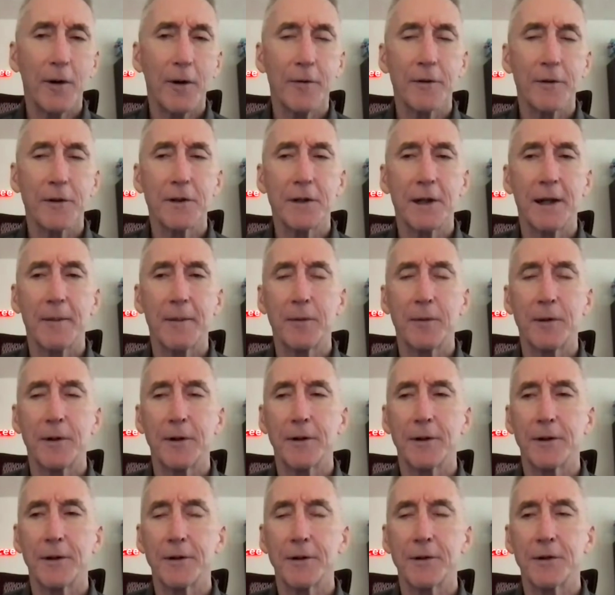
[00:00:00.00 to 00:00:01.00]

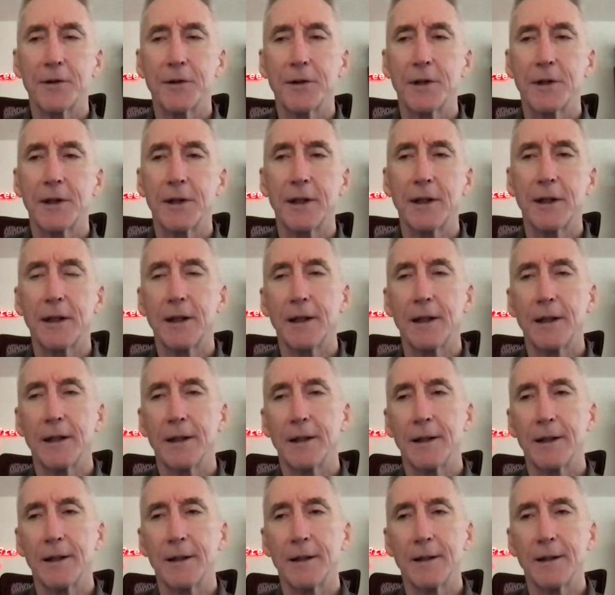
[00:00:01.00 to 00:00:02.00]
receptors,
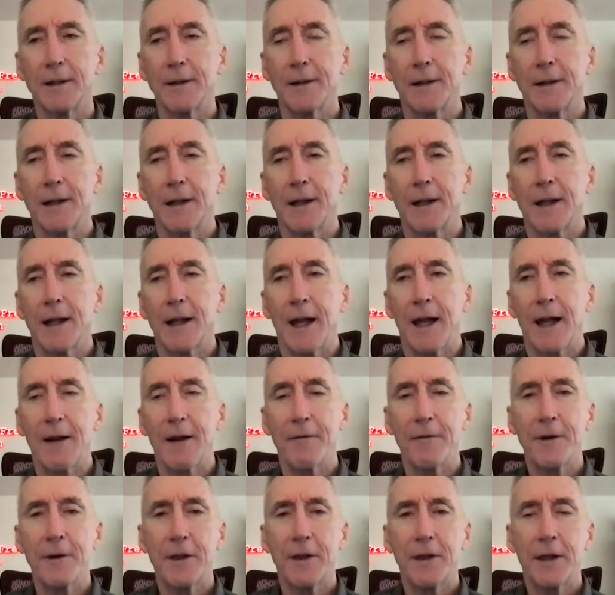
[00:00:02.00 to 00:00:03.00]

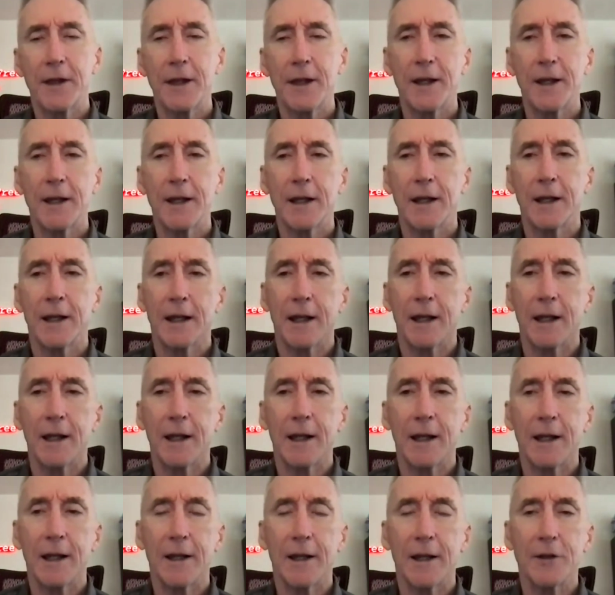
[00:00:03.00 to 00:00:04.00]
everything
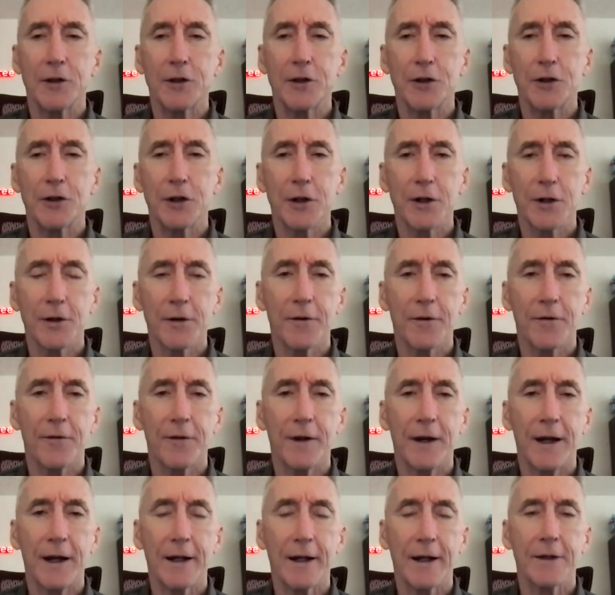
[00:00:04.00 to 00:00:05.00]
that sugar
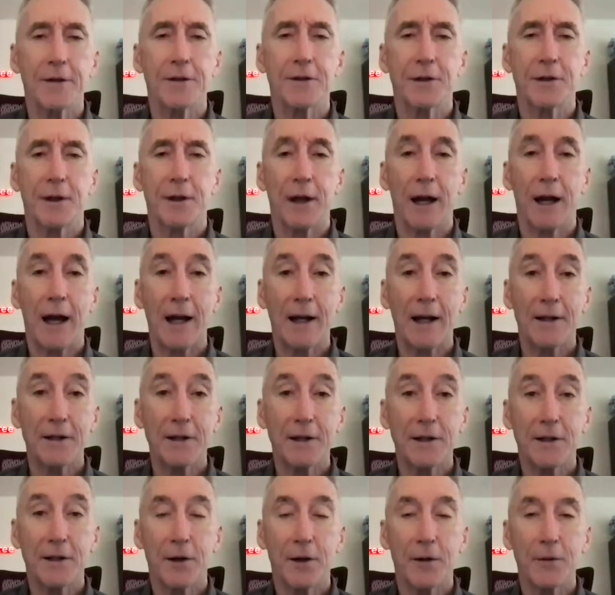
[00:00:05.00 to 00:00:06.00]
affects,
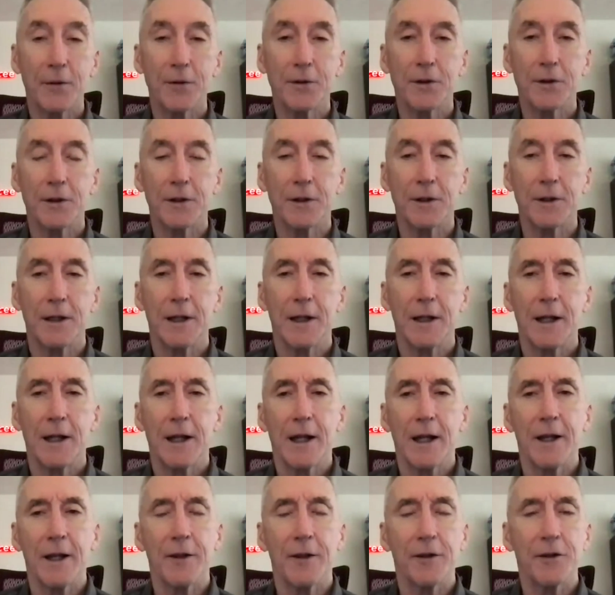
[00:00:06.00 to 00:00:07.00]
oxytocin,
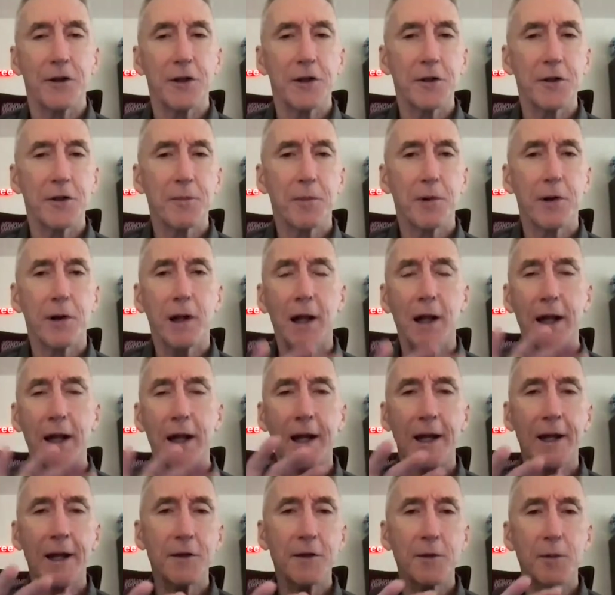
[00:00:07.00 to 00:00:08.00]
it just
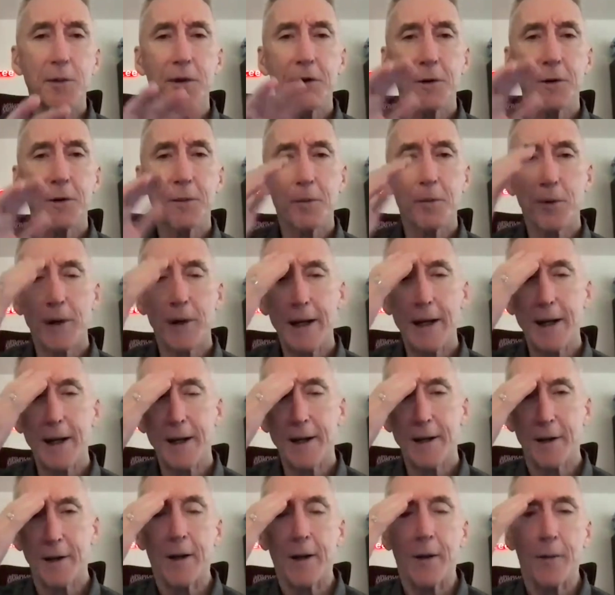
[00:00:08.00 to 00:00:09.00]
plays with your
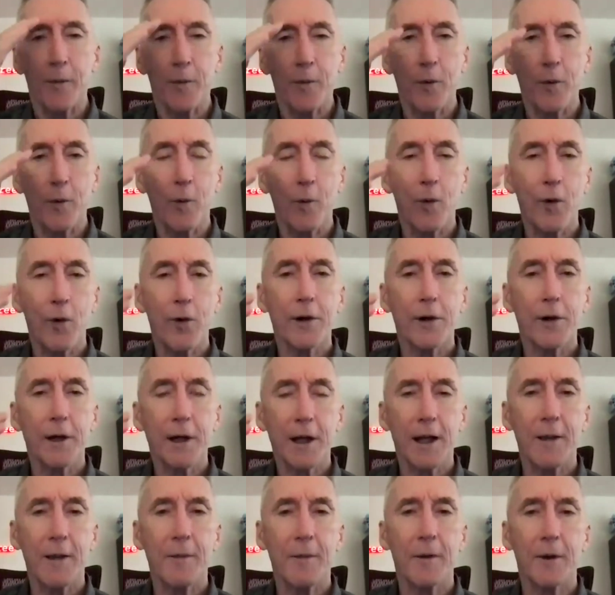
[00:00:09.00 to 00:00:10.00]
brain, reward
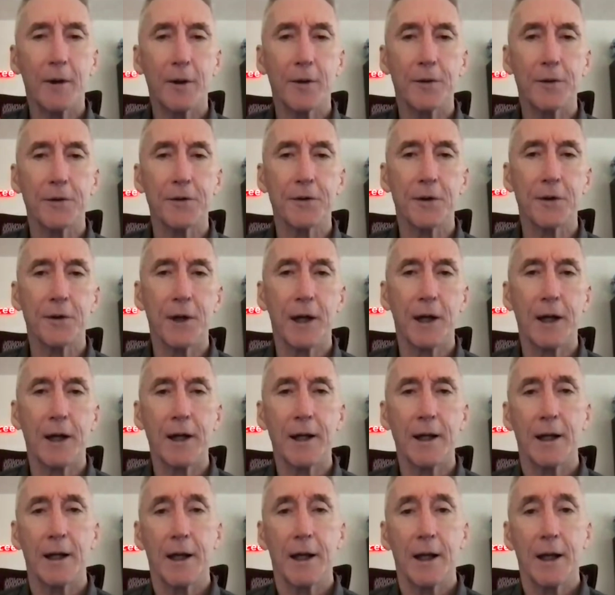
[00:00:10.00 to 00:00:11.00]
chemicals,
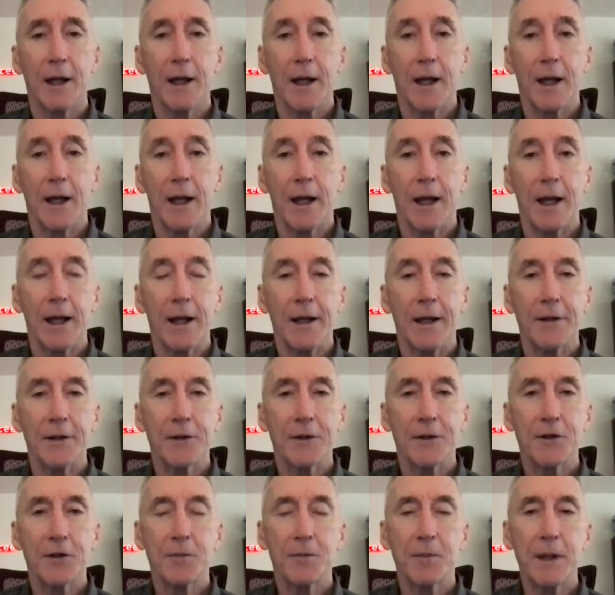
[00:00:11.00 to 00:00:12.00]
okay? And its
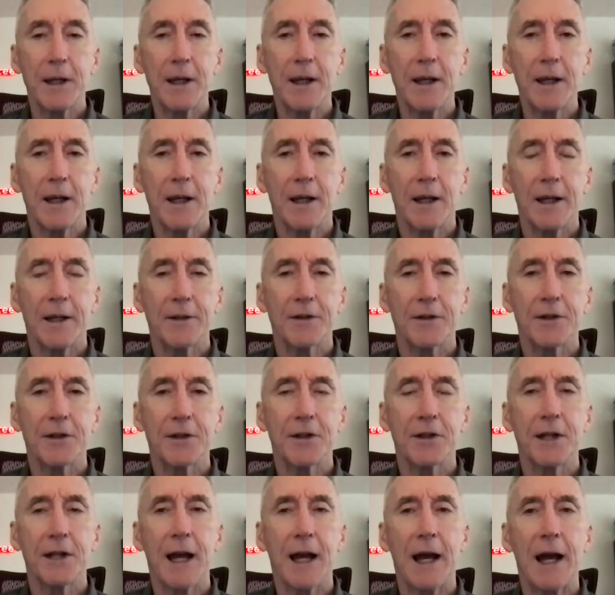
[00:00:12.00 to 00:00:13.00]
speed, it
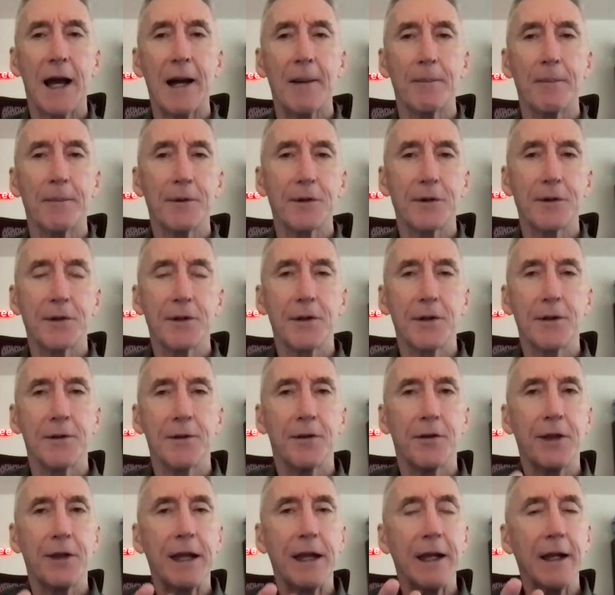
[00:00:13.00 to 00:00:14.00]
stops the
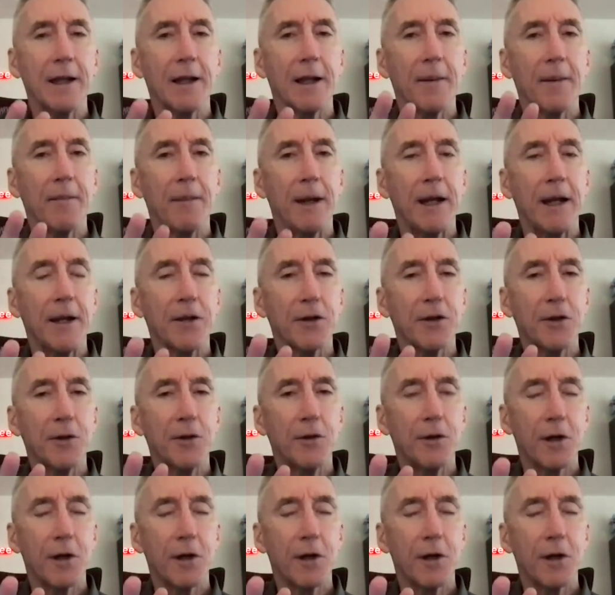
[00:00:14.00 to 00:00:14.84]
thing that makes you